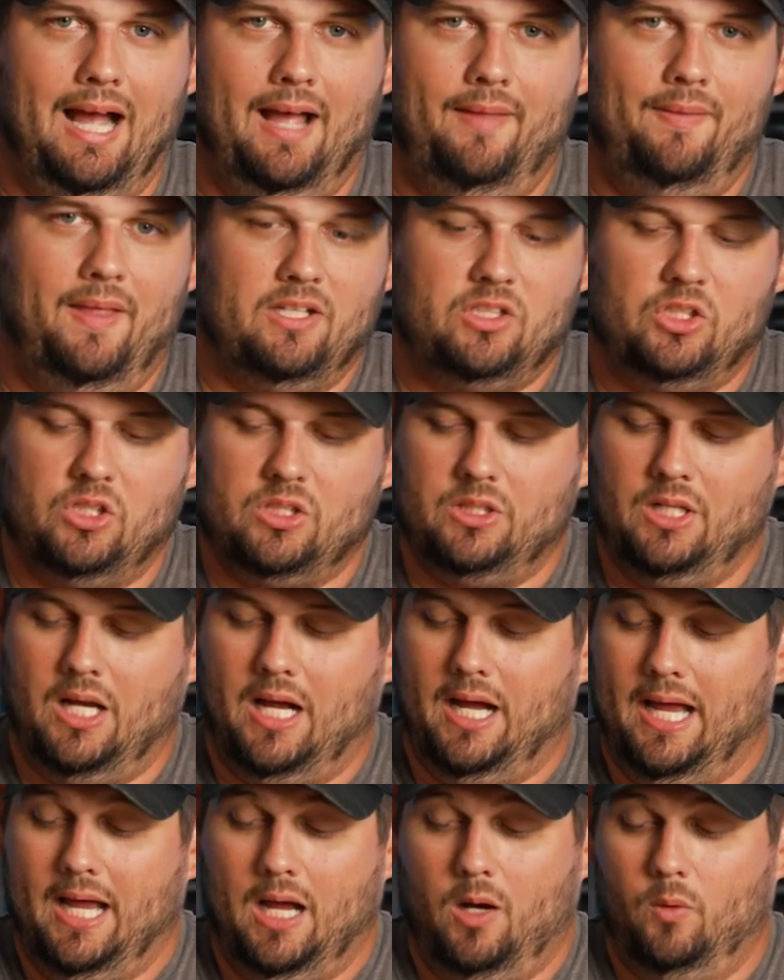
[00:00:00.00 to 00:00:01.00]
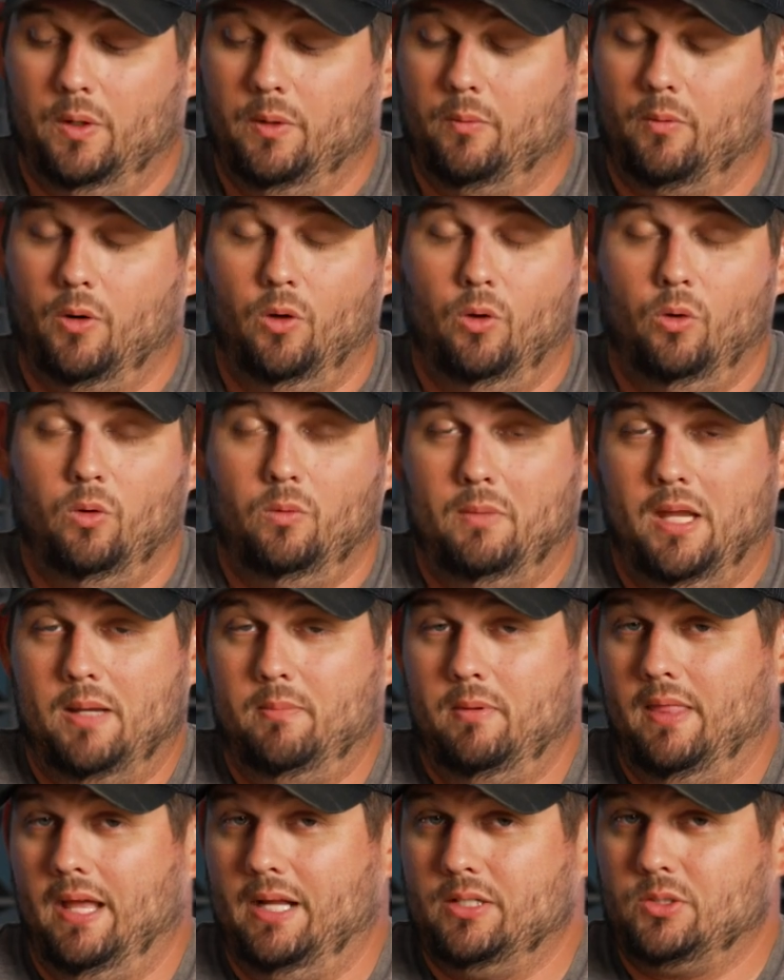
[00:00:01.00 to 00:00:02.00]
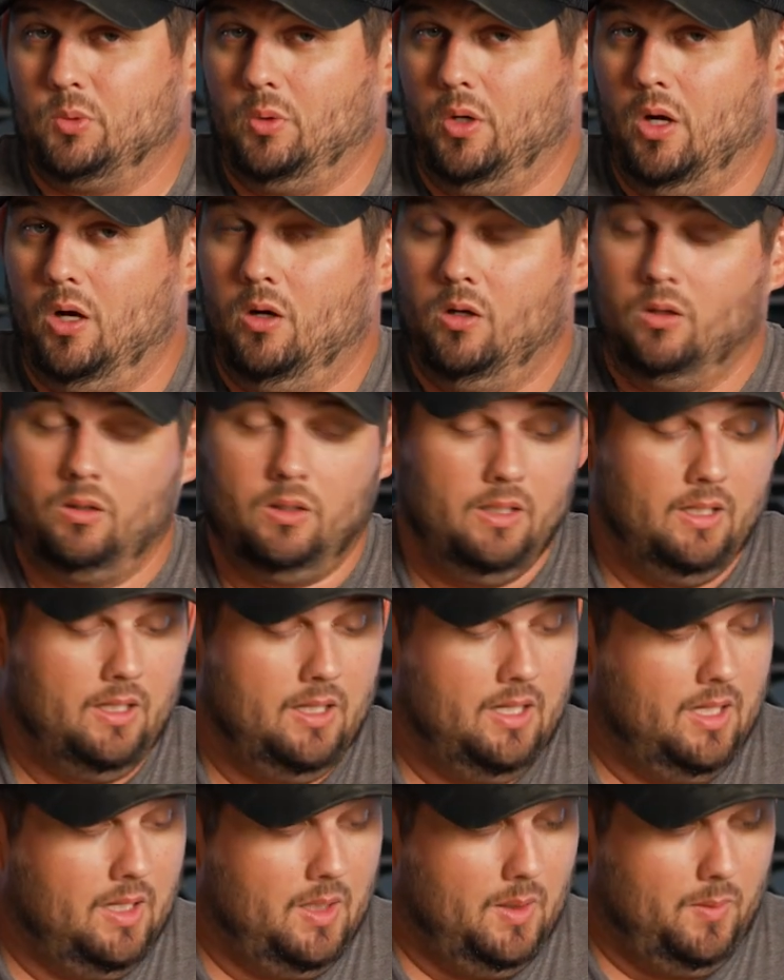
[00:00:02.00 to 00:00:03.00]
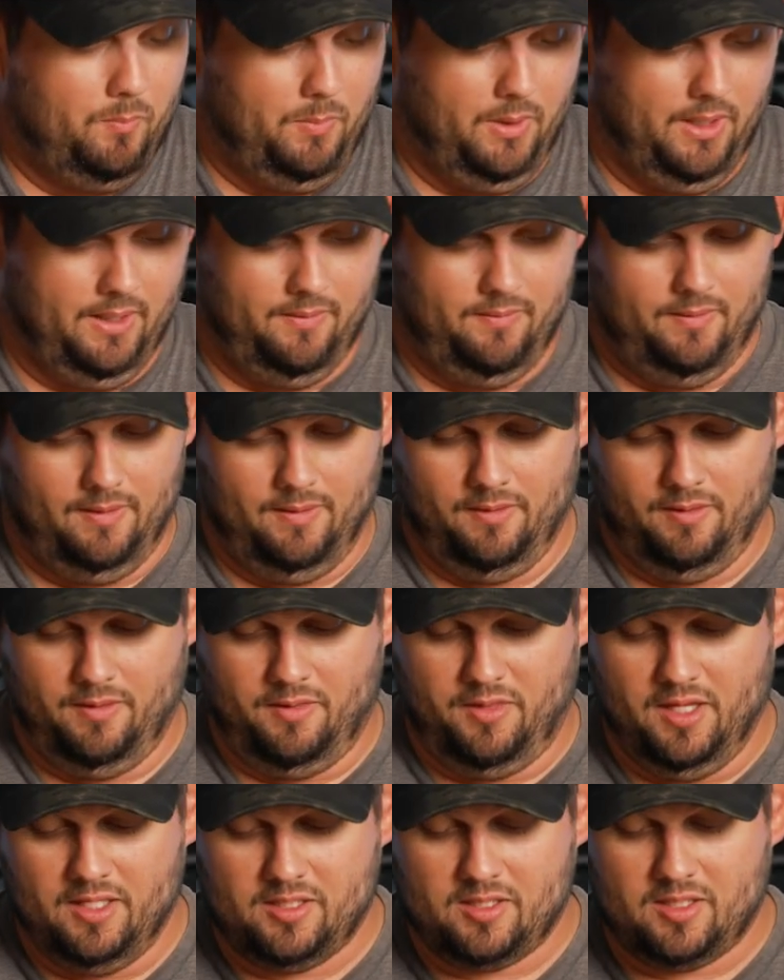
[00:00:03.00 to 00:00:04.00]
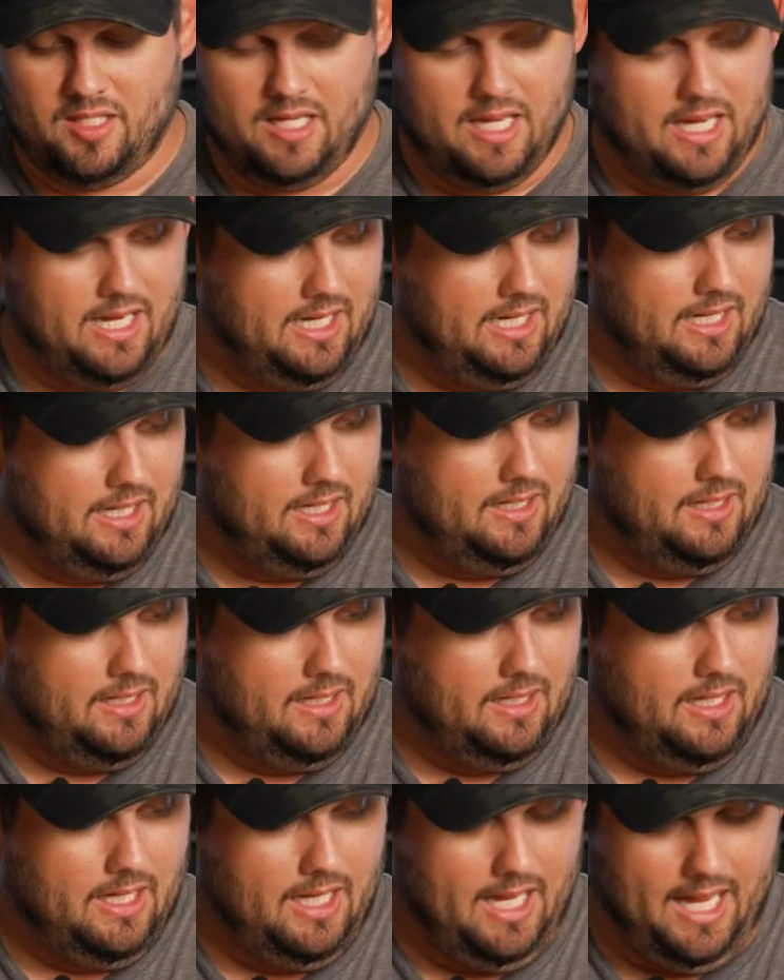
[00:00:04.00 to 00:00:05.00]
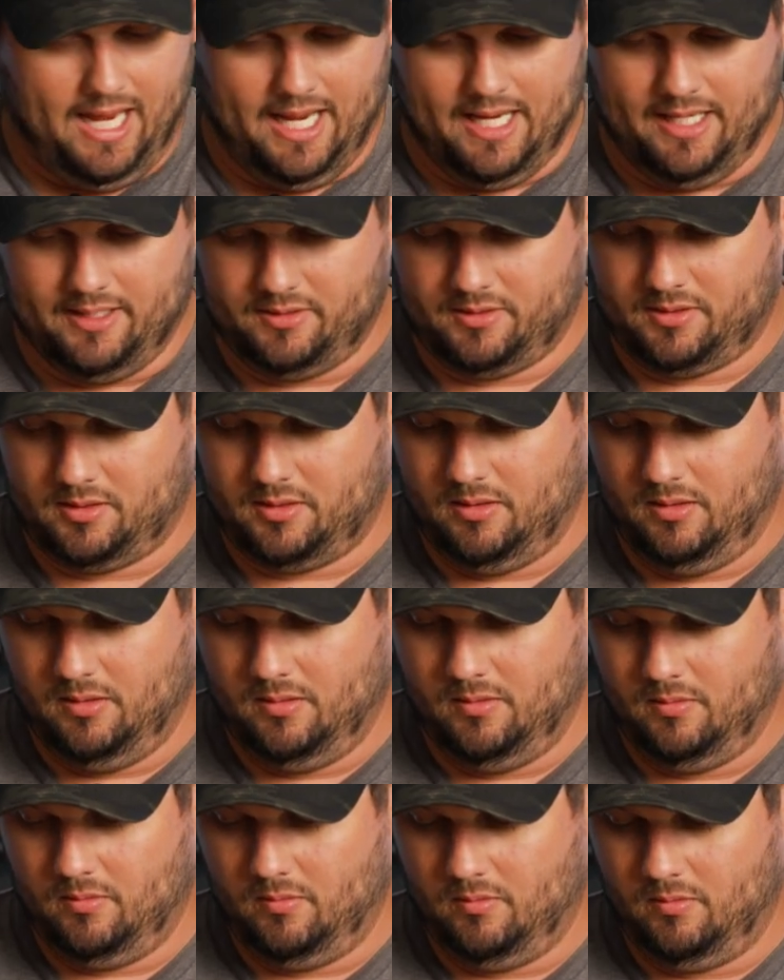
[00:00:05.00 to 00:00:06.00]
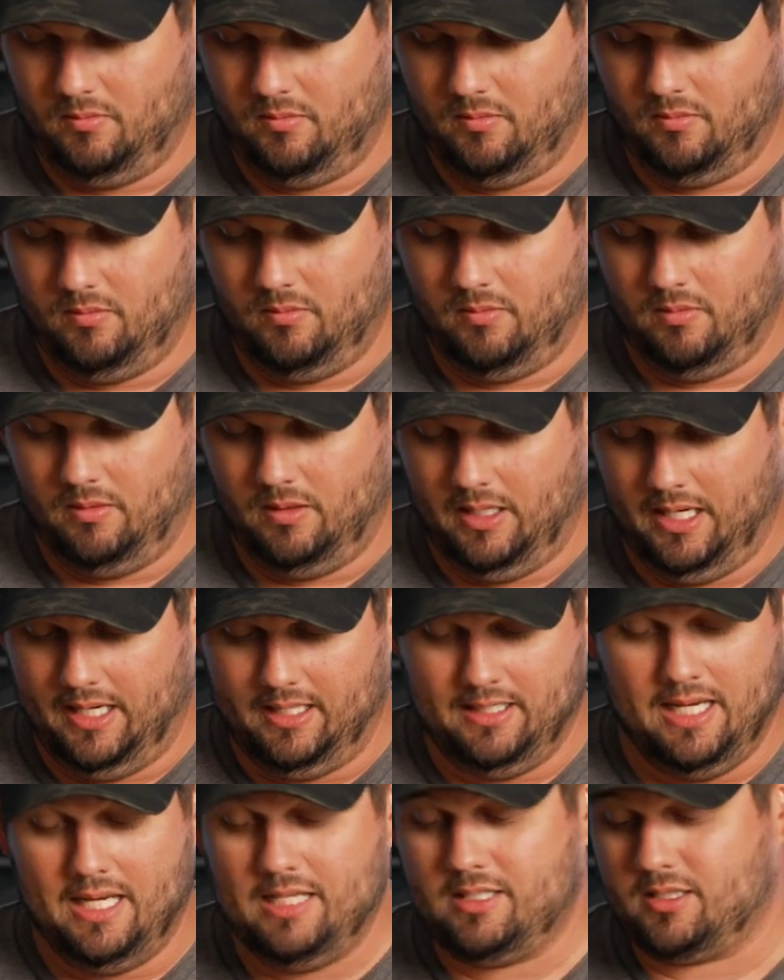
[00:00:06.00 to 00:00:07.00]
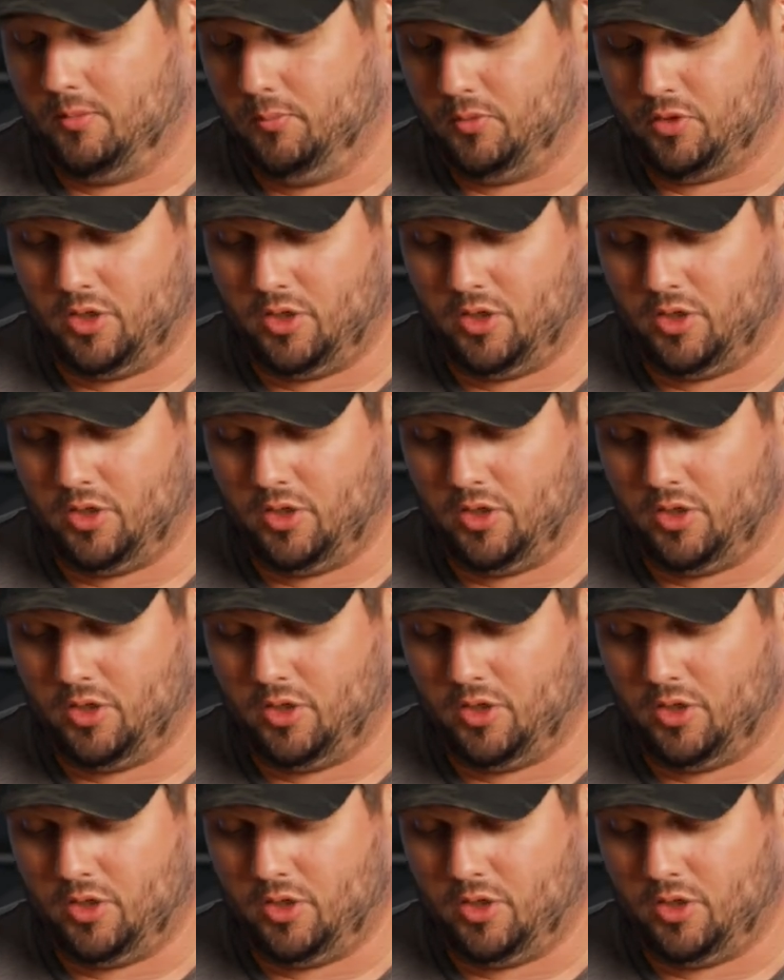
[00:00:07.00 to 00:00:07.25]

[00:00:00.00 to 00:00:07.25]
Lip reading: That's just not how we roll. Maybe that's wrong, but this thing it needs some